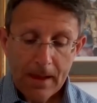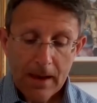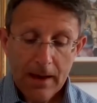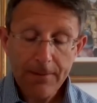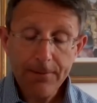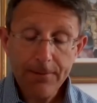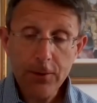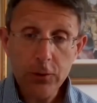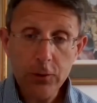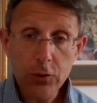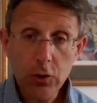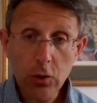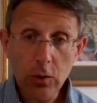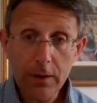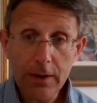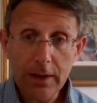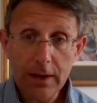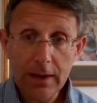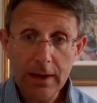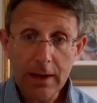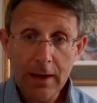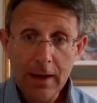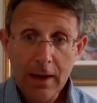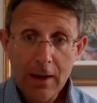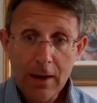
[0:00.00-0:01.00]
If you're
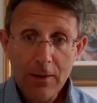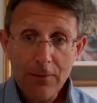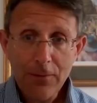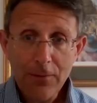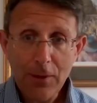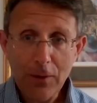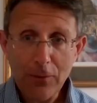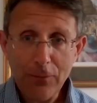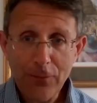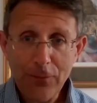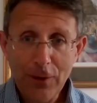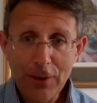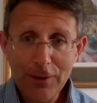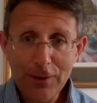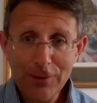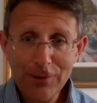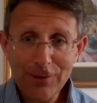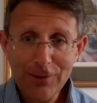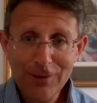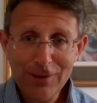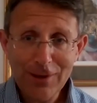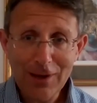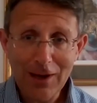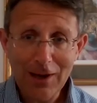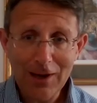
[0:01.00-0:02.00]
joining for the
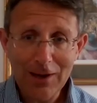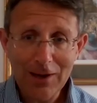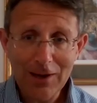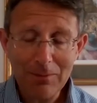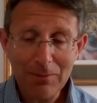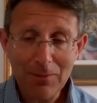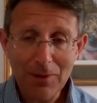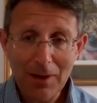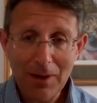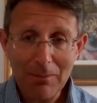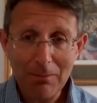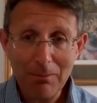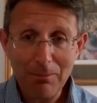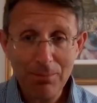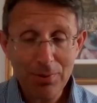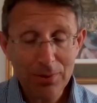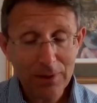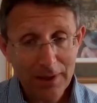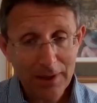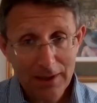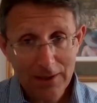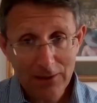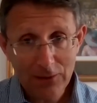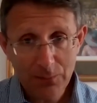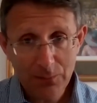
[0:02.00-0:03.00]
first time, then
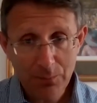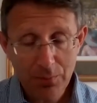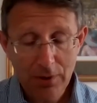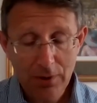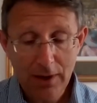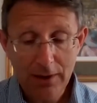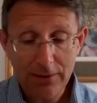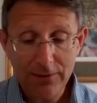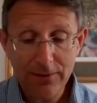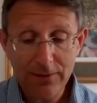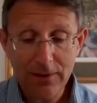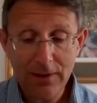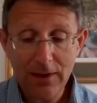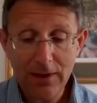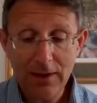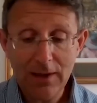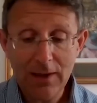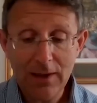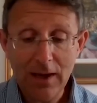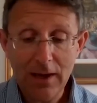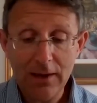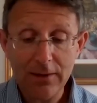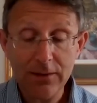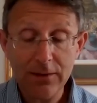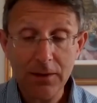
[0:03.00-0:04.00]
please press
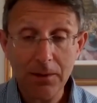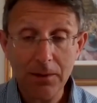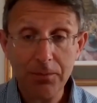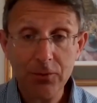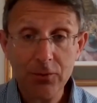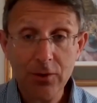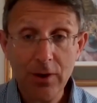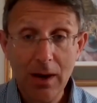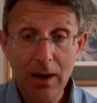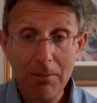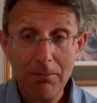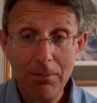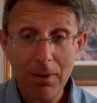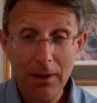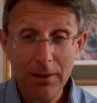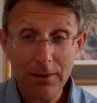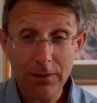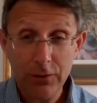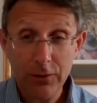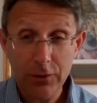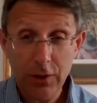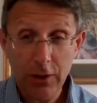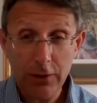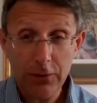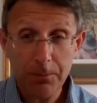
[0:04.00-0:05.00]
the subscribe
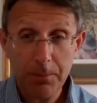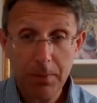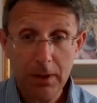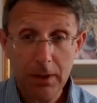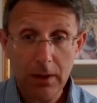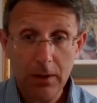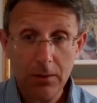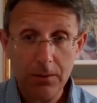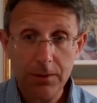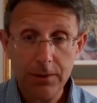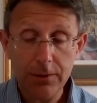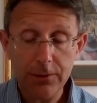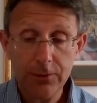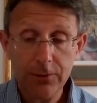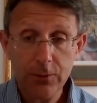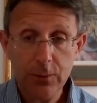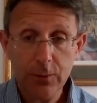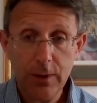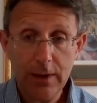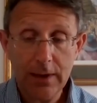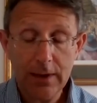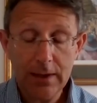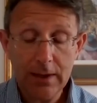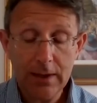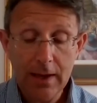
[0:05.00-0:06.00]
button just below this
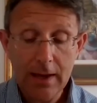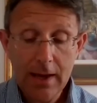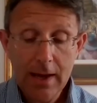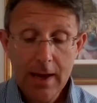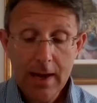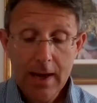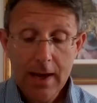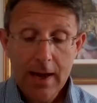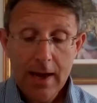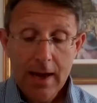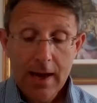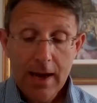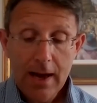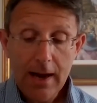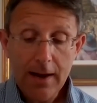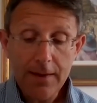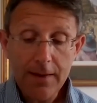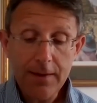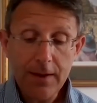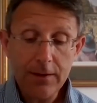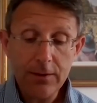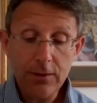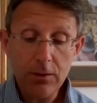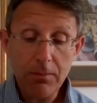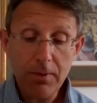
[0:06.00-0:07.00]
screen,
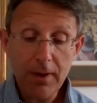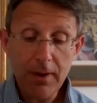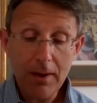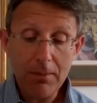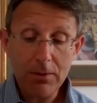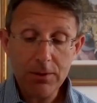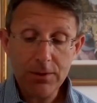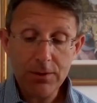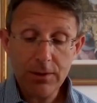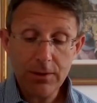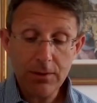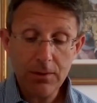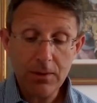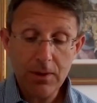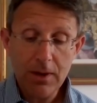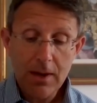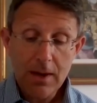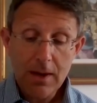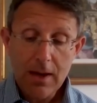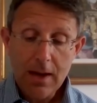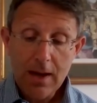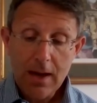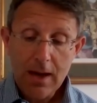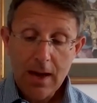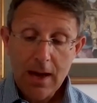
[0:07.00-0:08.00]
and then you'll be able to
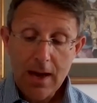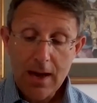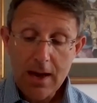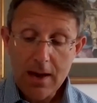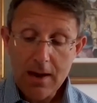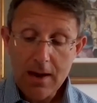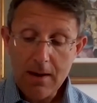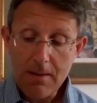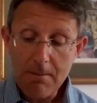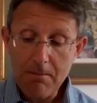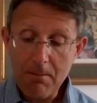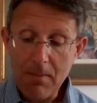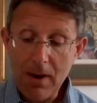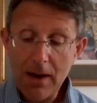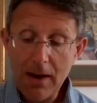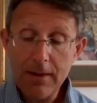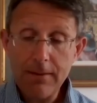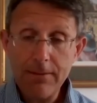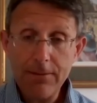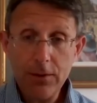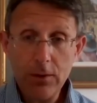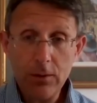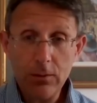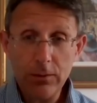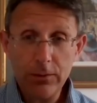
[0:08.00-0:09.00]
hear
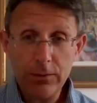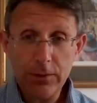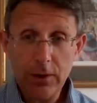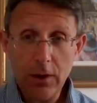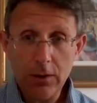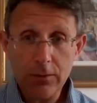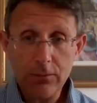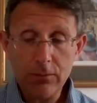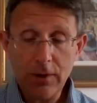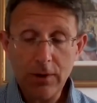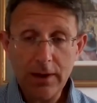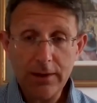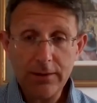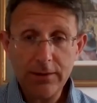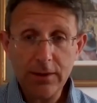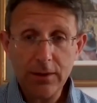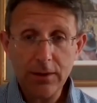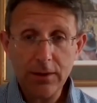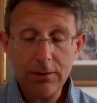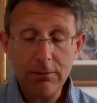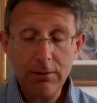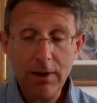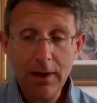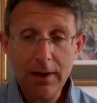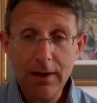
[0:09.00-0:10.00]
my views on racing
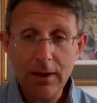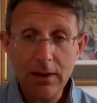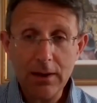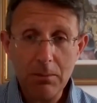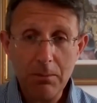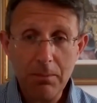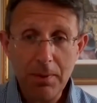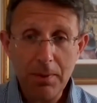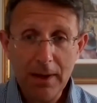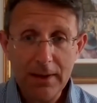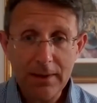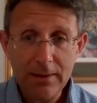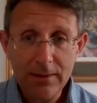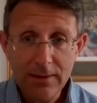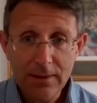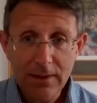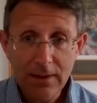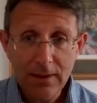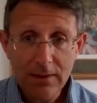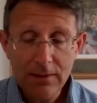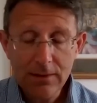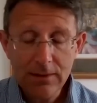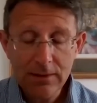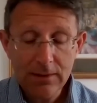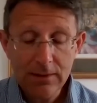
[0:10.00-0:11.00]
on a regular
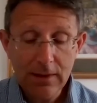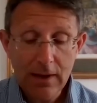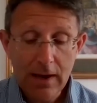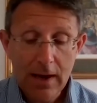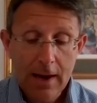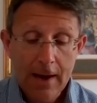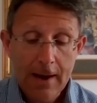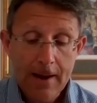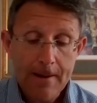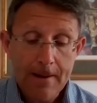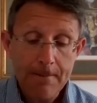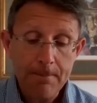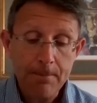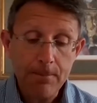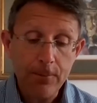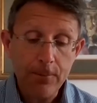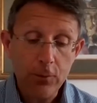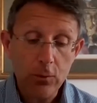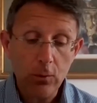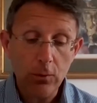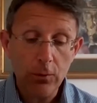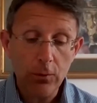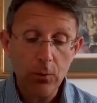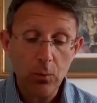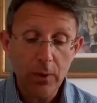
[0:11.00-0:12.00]
basis
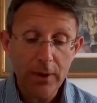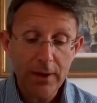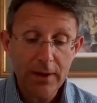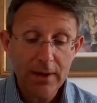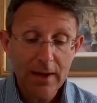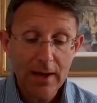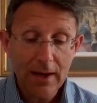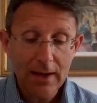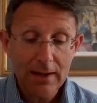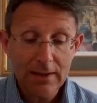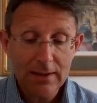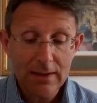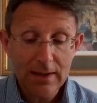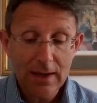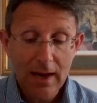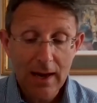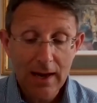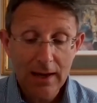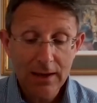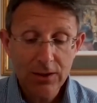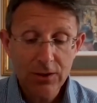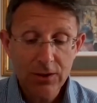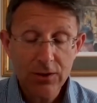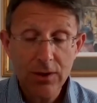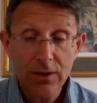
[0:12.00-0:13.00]
for all the weekend
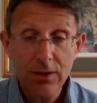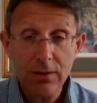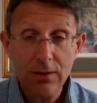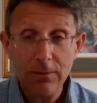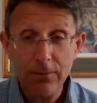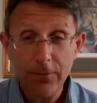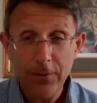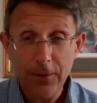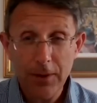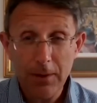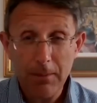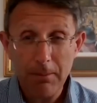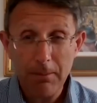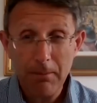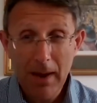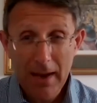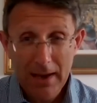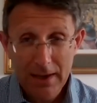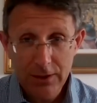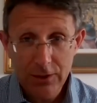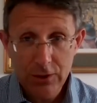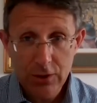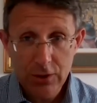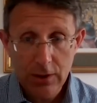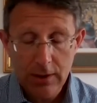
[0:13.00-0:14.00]
action and for the
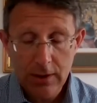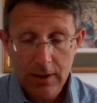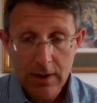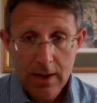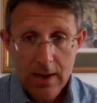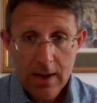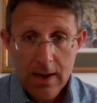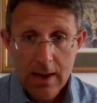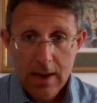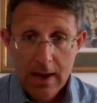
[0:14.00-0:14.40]
major